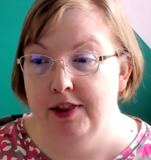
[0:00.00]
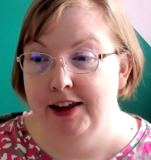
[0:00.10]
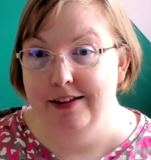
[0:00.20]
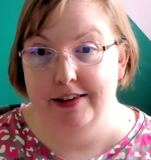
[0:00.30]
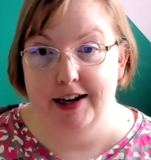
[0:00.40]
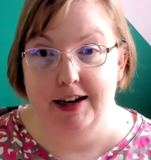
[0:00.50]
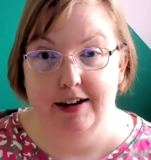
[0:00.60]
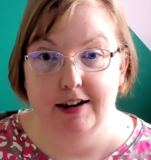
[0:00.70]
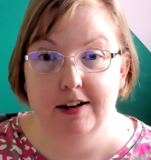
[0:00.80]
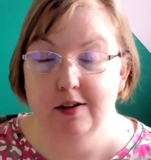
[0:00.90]
these
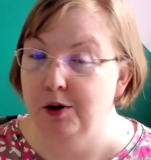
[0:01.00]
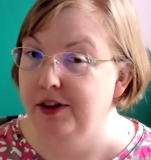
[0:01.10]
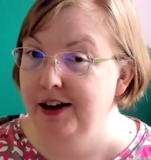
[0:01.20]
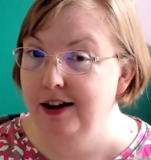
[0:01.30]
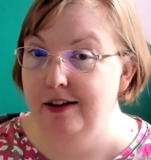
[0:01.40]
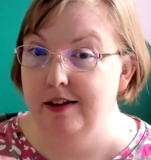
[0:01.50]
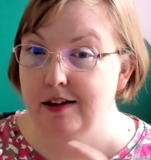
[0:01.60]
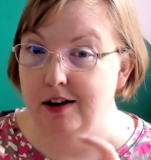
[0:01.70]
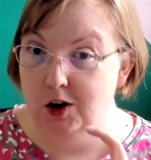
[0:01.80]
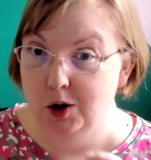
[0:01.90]
data or
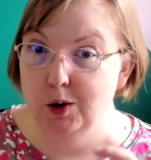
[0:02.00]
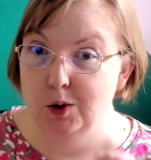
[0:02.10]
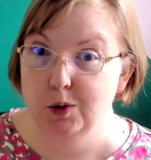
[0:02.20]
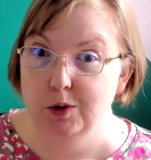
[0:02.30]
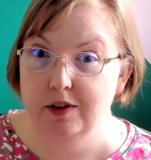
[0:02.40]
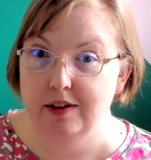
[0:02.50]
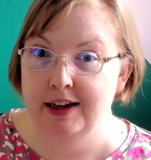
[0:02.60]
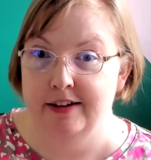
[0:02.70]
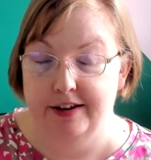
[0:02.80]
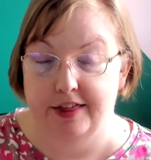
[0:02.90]
these codes
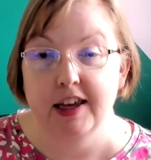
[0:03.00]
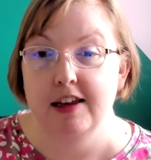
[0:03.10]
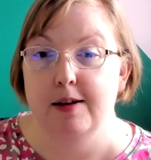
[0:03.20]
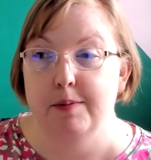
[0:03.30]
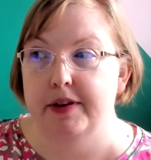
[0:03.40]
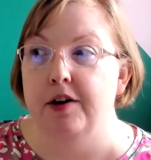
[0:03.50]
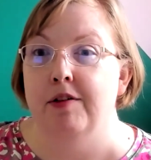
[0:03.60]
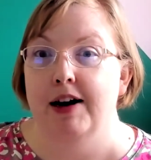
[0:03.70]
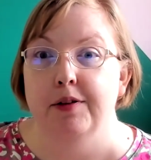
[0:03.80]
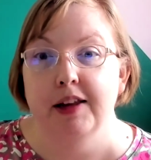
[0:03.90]
into themes
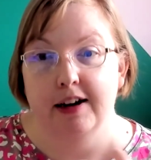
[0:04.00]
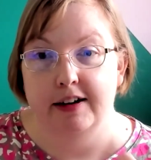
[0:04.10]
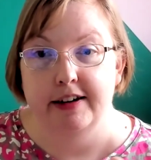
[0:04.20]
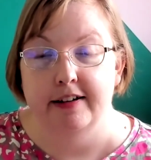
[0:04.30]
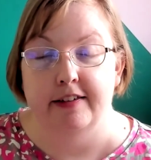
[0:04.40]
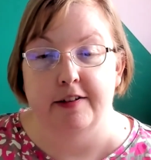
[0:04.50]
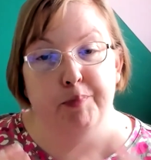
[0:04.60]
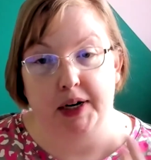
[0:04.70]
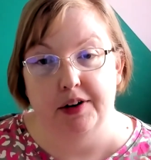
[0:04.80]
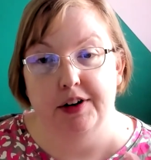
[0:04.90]
around the ideas of
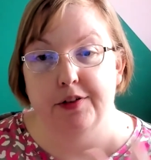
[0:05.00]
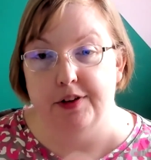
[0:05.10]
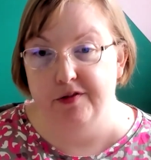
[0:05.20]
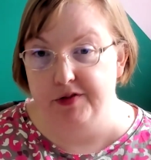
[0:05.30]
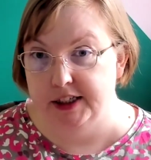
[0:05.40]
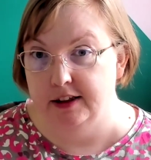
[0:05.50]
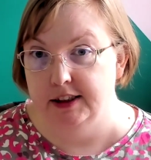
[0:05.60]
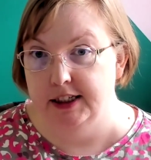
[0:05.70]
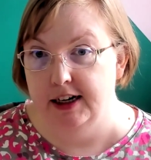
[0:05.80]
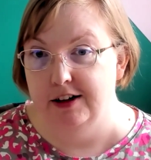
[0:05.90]
barriers and
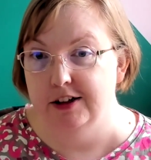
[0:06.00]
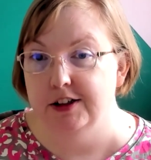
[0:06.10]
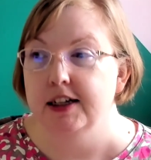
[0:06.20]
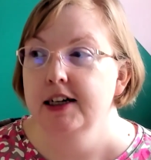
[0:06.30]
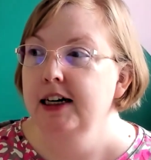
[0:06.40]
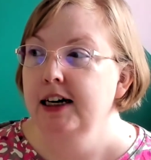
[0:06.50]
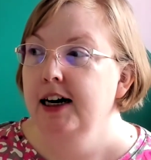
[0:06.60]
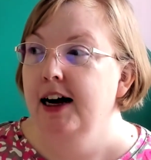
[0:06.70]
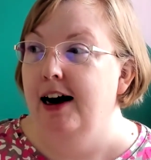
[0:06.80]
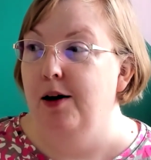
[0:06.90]
facilitators.
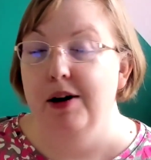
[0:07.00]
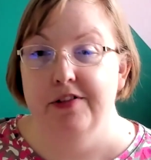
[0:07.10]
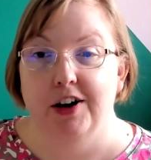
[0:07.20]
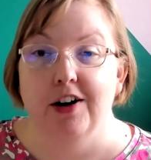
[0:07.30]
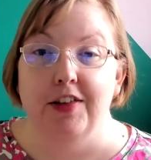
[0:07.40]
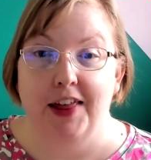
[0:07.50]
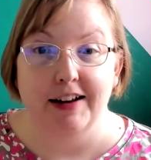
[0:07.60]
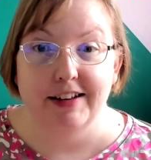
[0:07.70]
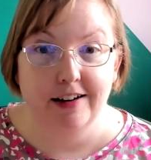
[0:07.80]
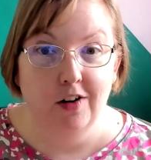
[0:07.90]
However,
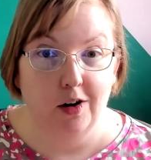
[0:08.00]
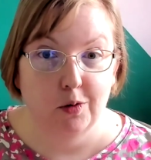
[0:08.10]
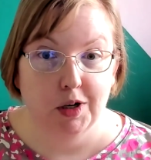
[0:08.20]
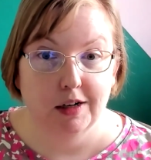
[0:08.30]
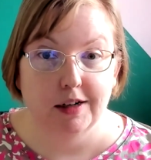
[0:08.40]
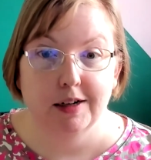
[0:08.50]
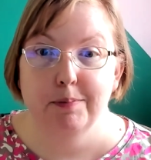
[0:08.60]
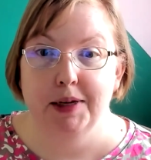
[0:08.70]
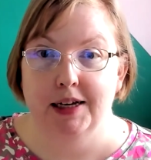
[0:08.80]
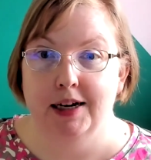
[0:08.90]
that did not work
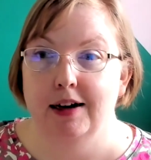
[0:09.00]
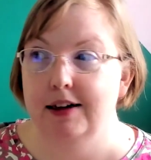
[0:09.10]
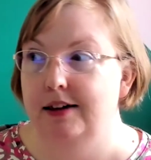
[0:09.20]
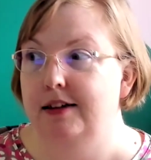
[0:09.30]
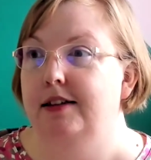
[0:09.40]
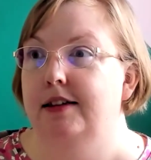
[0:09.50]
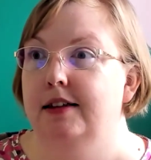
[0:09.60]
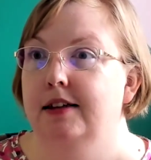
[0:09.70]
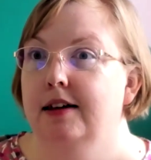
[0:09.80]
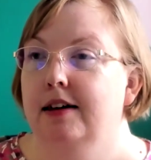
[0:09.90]

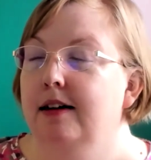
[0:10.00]
because